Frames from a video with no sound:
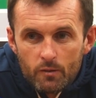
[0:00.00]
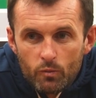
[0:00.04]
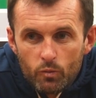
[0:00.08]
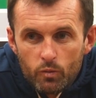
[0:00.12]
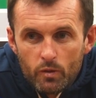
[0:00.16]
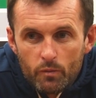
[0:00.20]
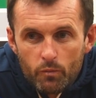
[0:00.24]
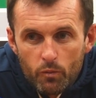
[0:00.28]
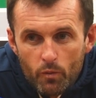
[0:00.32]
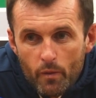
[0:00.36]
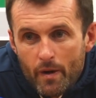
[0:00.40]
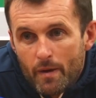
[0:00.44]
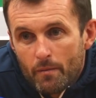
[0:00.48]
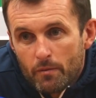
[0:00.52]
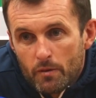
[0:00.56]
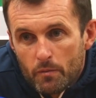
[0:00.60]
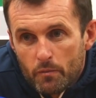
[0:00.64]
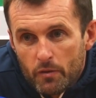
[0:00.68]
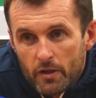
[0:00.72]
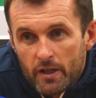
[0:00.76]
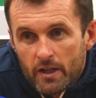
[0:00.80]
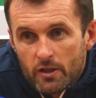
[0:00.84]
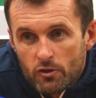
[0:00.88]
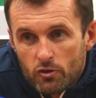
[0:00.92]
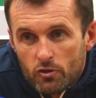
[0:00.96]
we were able to
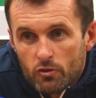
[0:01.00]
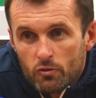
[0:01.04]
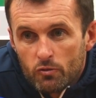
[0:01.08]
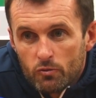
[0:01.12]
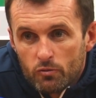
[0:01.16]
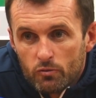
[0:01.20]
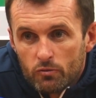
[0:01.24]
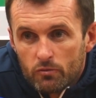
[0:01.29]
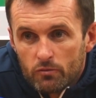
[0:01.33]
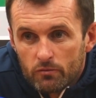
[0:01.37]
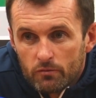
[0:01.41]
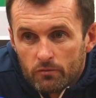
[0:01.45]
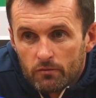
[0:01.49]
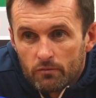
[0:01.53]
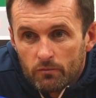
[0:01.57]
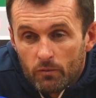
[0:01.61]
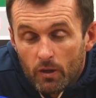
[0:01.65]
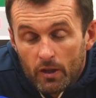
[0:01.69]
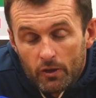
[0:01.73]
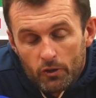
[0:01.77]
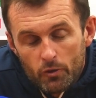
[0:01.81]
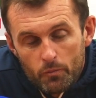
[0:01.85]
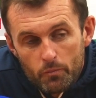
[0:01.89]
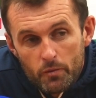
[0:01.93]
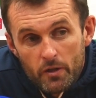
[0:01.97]
bring in two,
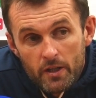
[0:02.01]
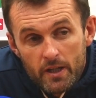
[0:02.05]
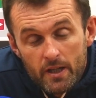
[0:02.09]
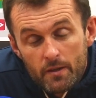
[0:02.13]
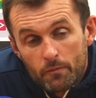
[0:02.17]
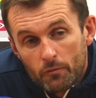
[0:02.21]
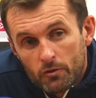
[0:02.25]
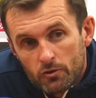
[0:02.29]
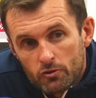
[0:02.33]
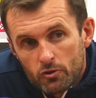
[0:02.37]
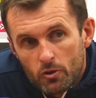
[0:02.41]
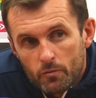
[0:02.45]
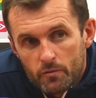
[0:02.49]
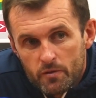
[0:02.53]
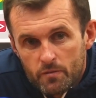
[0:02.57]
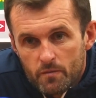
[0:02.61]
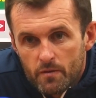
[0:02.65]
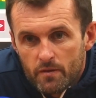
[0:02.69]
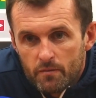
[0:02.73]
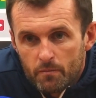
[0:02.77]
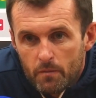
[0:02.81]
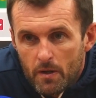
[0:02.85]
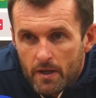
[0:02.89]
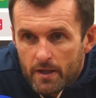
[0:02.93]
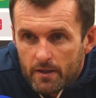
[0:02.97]
well, not bring in because Tommy
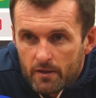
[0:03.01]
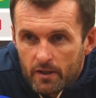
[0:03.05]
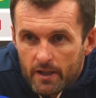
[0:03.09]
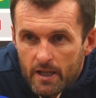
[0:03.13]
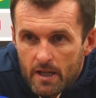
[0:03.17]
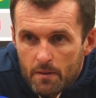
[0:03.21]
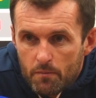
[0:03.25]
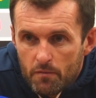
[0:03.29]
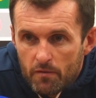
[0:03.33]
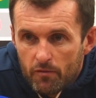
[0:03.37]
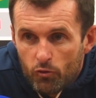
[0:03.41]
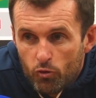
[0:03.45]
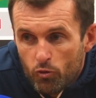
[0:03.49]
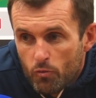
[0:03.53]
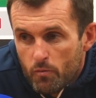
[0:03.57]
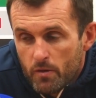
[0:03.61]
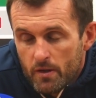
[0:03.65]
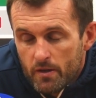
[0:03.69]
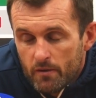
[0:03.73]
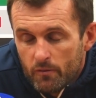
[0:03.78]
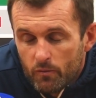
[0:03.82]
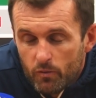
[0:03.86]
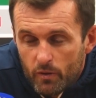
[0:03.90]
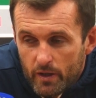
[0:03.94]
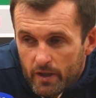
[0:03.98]
Smith played the game before,
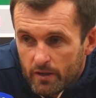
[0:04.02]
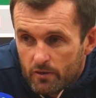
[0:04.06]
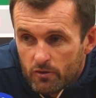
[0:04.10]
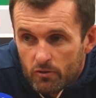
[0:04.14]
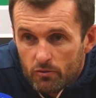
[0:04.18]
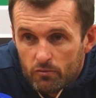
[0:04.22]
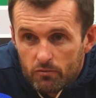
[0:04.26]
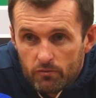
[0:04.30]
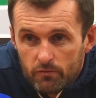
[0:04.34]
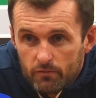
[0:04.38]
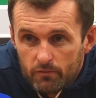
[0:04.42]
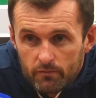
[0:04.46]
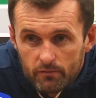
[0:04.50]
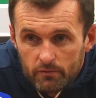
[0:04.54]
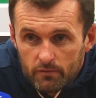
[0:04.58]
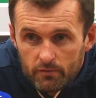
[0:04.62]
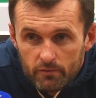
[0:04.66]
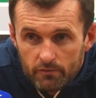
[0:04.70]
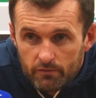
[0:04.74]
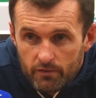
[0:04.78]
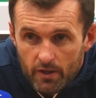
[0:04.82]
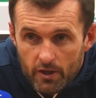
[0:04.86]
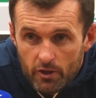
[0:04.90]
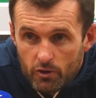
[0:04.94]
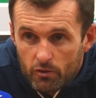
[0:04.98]
but we had two
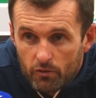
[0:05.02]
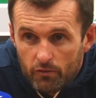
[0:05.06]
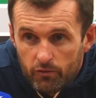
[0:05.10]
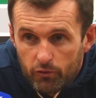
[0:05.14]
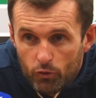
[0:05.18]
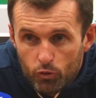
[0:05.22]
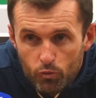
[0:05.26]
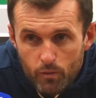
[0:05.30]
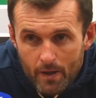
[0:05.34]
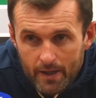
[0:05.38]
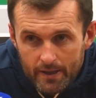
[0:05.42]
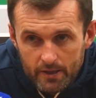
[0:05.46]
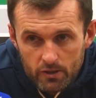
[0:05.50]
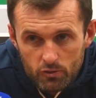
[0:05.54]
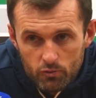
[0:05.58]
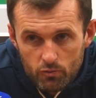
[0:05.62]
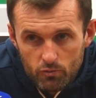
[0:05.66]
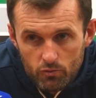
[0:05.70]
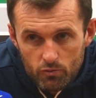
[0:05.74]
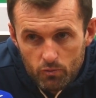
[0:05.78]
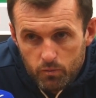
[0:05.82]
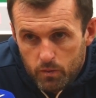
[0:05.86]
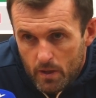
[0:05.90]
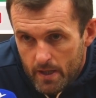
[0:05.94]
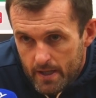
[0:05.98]
very good fullbacks who
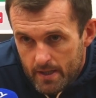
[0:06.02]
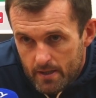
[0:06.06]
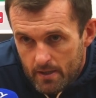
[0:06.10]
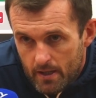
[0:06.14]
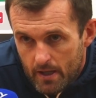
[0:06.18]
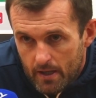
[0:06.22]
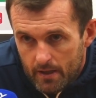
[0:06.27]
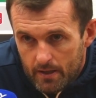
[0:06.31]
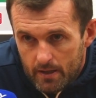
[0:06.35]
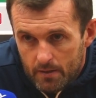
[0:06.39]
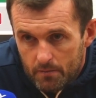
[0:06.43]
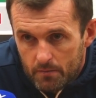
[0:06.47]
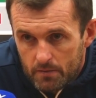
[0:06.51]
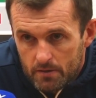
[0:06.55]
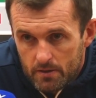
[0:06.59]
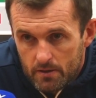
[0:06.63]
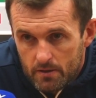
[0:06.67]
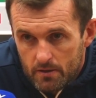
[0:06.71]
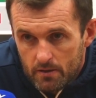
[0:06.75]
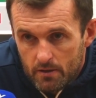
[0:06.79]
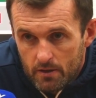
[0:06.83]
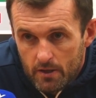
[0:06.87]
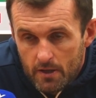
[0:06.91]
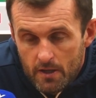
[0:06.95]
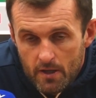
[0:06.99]
played that
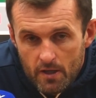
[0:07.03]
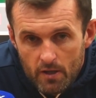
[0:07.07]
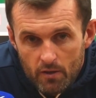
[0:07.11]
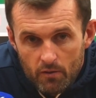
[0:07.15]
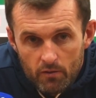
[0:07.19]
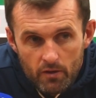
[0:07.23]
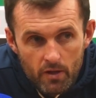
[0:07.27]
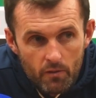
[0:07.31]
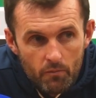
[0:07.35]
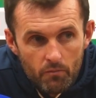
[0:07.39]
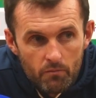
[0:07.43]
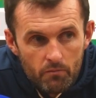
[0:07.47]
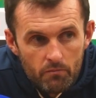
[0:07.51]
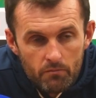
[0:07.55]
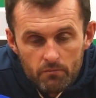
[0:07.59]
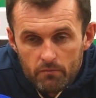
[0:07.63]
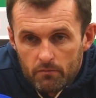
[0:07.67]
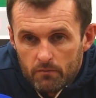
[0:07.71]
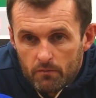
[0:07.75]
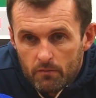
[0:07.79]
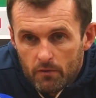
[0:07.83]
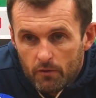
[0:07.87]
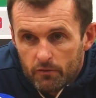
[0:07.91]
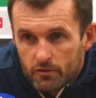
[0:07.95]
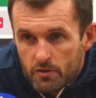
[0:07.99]
position. And then
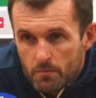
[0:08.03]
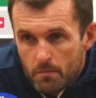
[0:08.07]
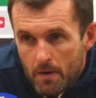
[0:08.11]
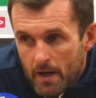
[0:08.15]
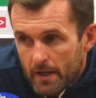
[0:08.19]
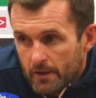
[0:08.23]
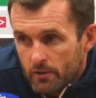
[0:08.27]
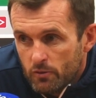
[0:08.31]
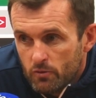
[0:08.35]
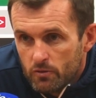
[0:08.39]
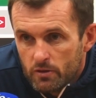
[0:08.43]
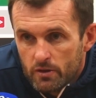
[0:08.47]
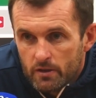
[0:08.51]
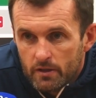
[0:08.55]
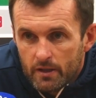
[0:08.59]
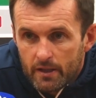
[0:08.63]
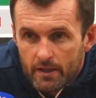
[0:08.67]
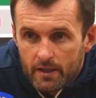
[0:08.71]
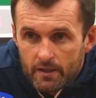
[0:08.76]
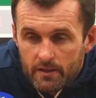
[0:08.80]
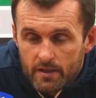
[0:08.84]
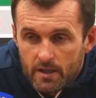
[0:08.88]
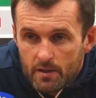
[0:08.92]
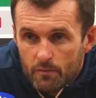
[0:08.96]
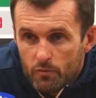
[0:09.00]
obviously Badu and
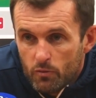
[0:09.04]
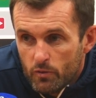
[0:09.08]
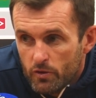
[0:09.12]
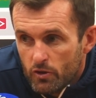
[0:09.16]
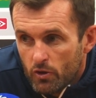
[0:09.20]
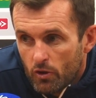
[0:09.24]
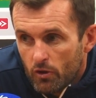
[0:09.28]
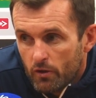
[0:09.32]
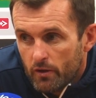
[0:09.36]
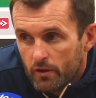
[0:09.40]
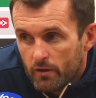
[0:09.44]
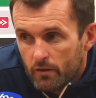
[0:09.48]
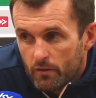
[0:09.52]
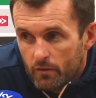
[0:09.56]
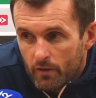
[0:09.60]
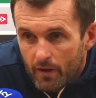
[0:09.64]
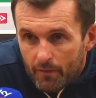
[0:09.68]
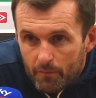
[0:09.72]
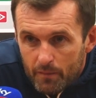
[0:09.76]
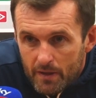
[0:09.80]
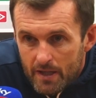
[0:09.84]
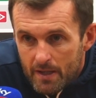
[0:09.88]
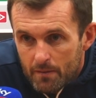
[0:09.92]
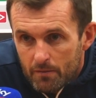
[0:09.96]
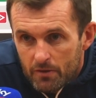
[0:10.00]
Etebo,
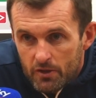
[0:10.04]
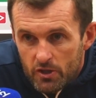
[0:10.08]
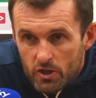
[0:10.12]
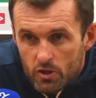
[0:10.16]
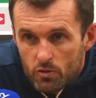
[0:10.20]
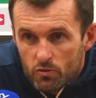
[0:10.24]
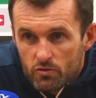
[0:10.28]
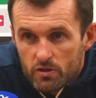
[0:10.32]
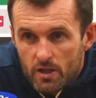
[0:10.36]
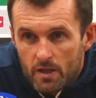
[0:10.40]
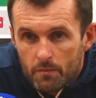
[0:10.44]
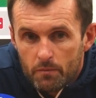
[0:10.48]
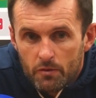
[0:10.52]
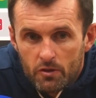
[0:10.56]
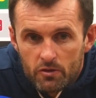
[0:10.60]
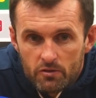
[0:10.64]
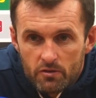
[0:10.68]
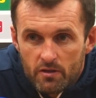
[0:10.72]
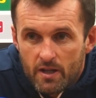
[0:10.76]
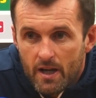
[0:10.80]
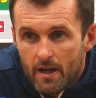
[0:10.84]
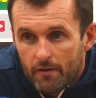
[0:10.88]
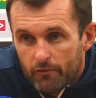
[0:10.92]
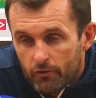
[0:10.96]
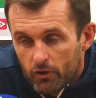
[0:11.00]
haven't been able to use yet because
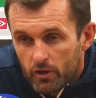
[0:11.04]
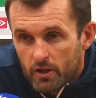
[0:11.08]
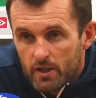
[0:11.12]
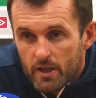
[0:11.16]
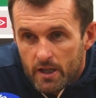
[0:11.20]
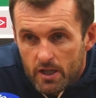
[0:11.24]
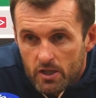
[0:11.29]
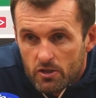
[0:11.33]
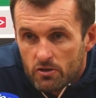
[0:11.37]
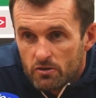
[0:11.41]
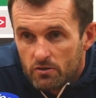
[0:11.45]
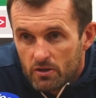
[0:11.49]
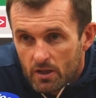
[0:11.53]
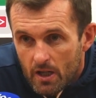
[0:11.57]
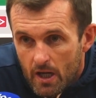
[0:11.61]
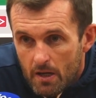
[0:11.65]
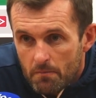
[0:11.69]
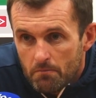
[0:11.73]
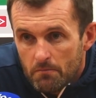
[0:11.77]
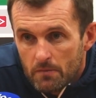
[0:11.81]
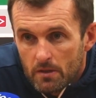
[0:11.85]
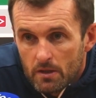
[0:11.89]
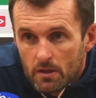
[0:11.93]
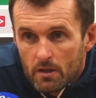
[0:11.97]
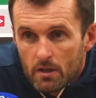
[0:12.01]
of the African Nations Cup.